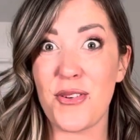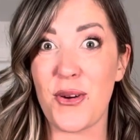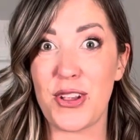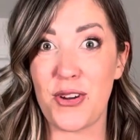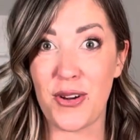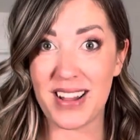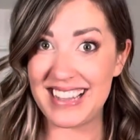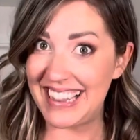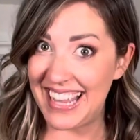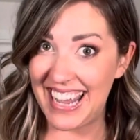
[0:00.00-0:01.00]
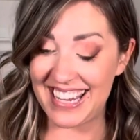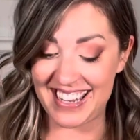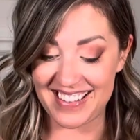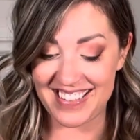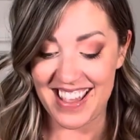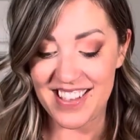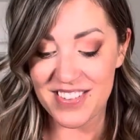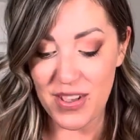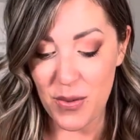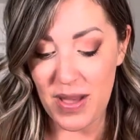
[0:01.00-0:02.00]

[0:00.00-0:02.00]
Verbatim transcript: for your ladies. So